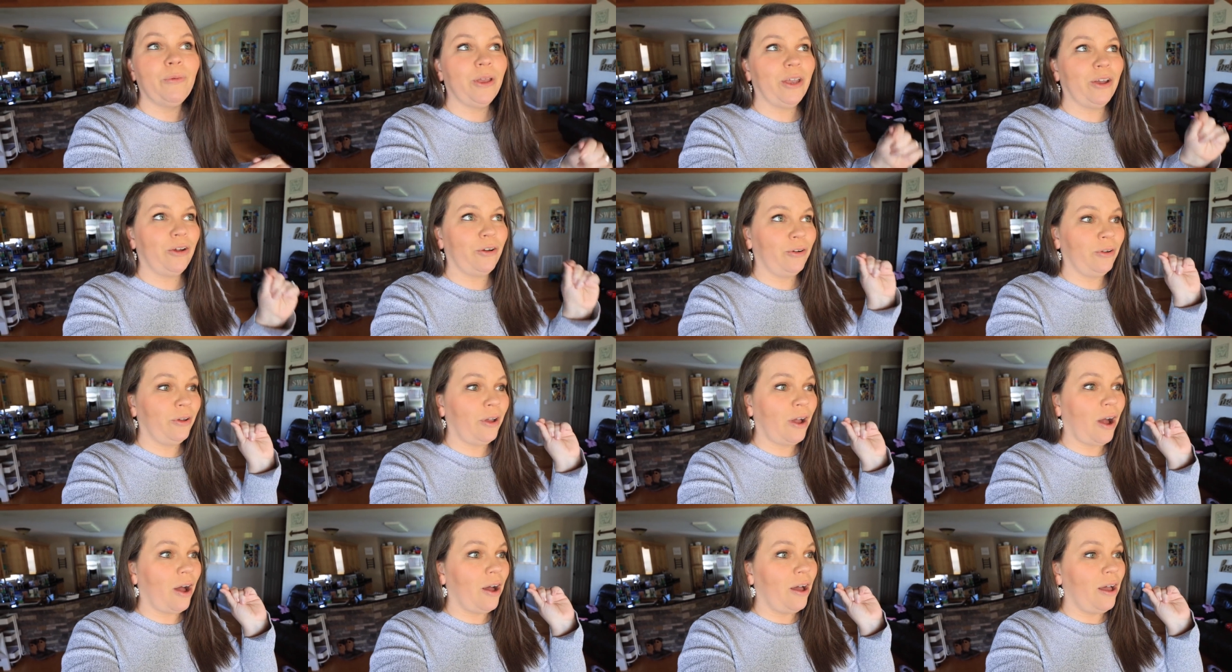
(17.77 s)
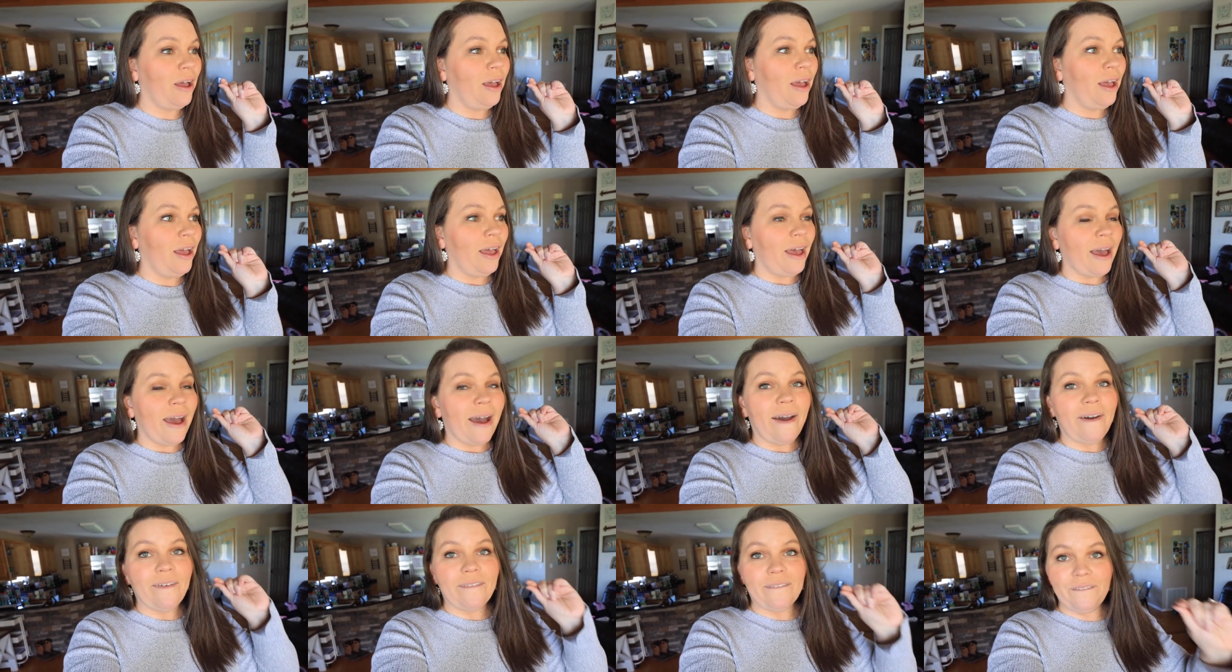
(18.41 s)
We are
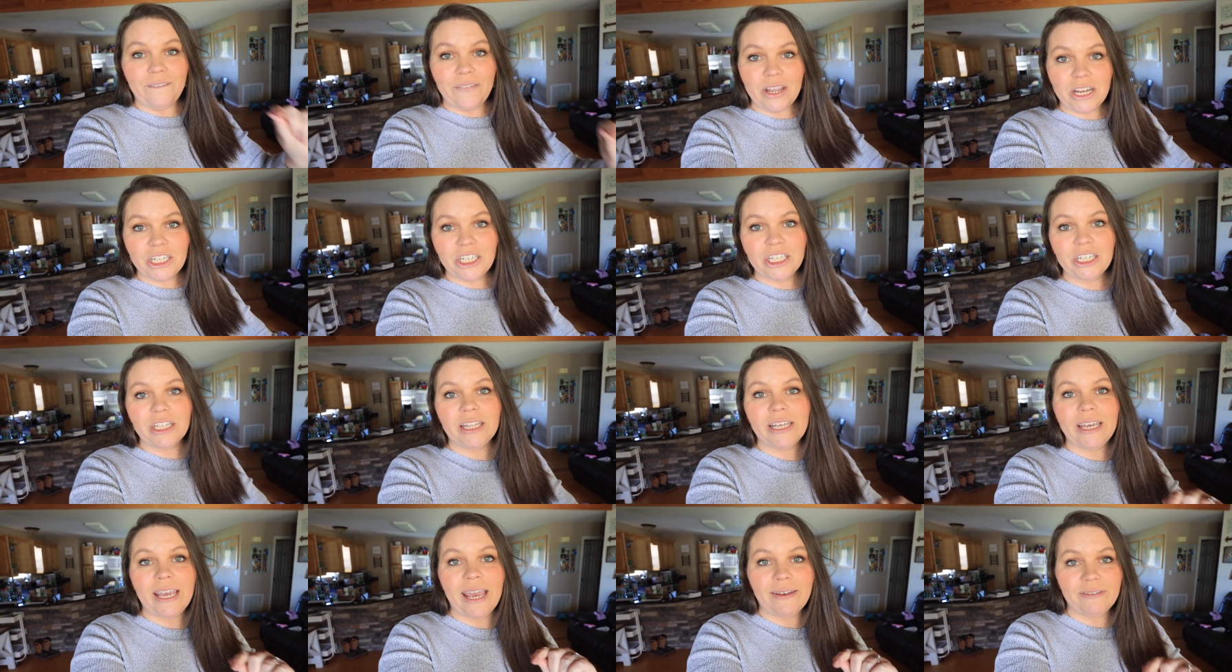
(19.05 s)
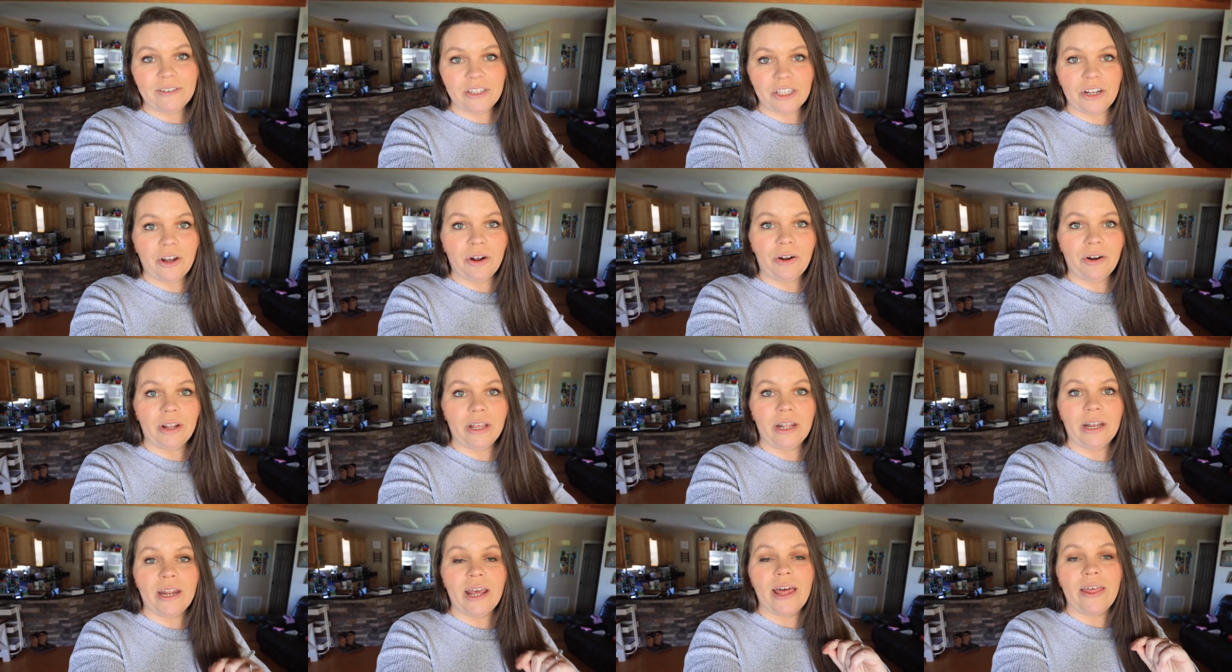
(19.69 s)
officially have
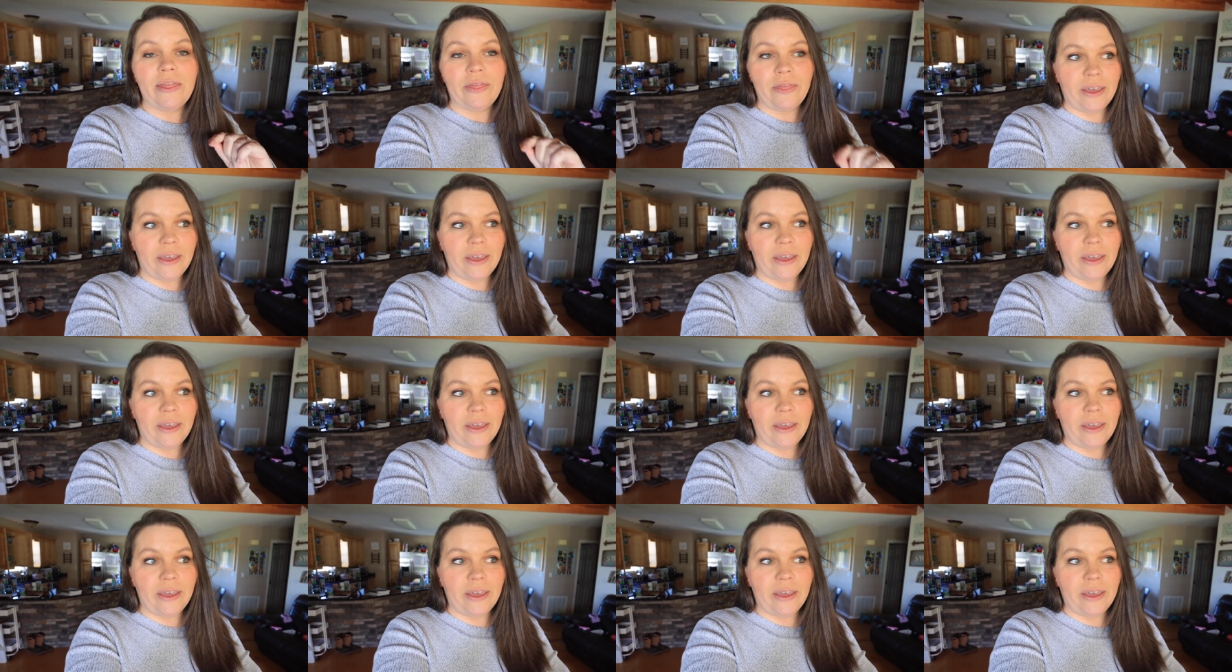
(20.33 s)
started